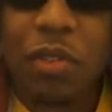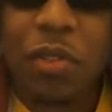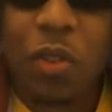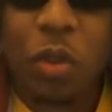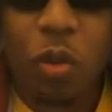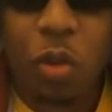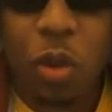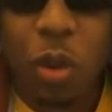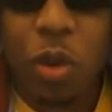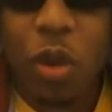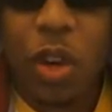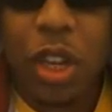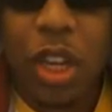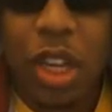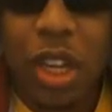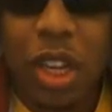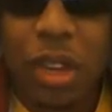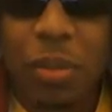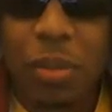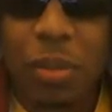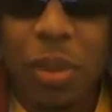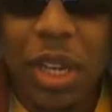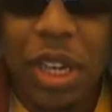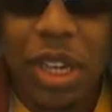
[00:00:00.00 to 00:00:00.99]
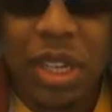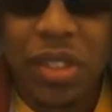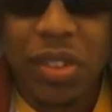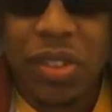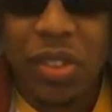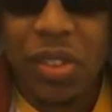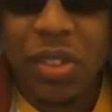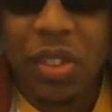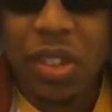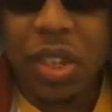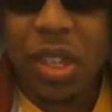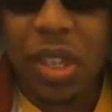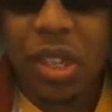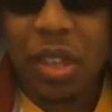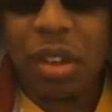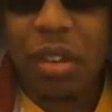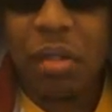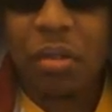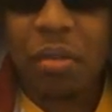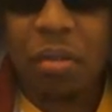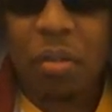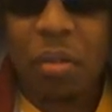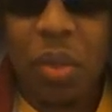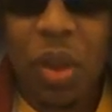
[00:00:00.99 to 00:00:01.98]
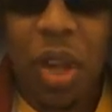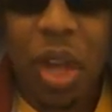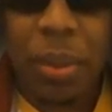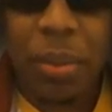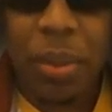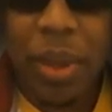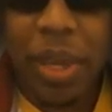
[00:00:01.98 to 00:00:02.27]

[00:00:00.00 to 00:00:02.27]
for Rooney, because I